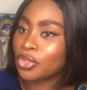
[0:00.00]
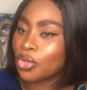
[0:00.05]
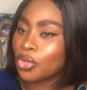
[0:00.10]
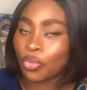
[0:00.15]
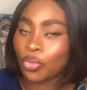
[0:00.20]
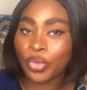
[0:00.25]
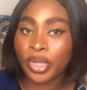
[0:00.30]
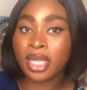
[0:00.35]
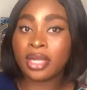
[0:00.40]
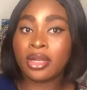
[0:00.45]

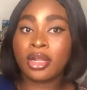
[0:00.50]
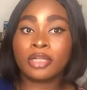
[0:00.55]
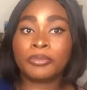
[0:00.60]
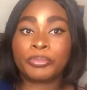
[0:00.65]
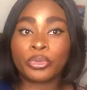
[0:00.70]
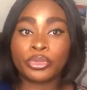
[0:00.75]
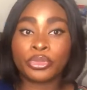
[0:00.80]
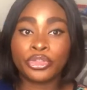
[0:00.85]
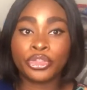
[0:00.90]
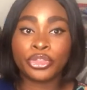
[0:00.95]
We are not
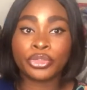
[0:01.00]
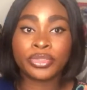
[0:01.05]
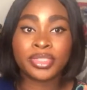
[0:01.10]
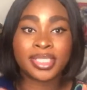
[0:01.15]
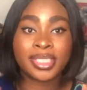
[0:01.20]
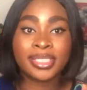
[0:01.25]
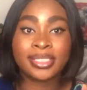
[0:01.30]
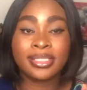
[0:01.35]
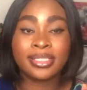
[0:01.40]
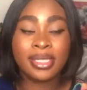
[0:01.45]

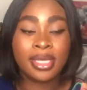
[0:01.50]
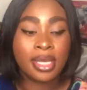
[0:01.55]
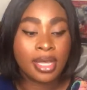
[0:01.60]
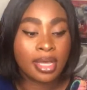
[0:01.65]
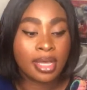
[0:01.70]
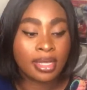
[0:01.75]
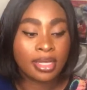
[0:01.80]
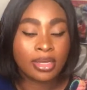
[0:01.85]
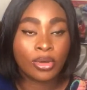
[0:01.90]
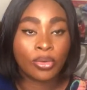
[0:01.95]
producing
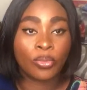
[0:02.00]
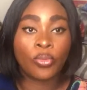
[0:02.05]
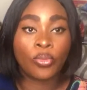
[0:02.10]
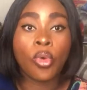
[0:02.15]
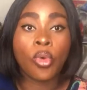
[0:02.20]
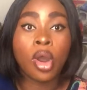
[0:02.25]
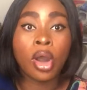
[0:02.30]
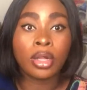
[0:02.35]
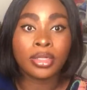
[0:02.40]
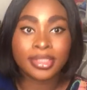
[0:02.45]

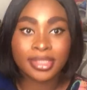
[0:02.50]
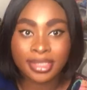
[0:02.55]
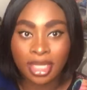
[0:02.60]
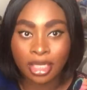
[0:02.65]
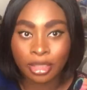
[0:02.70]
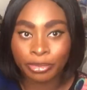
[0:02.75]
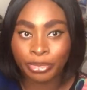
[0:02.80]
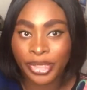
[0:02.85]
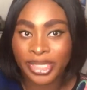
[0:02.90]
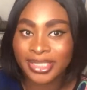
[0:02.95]

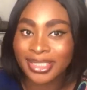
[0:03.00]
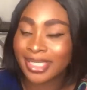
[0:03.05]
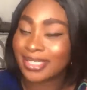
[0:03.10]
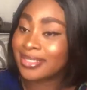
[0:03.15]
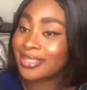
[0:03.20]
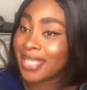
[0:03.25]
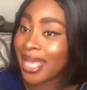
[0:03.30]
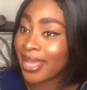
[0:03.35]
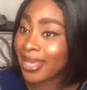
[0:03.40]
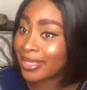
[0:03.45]
world-celebrated
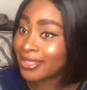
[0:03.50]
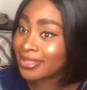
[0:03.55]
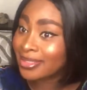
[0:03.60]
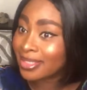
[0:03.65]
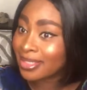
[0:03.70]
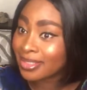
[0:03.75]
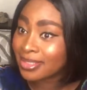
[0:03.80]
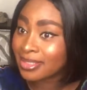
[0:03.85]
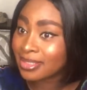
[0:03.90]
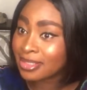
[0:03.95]

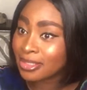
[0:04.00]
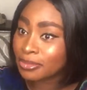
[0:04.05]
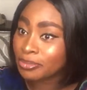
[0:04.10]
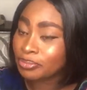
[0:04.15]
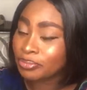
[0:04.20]
scientists.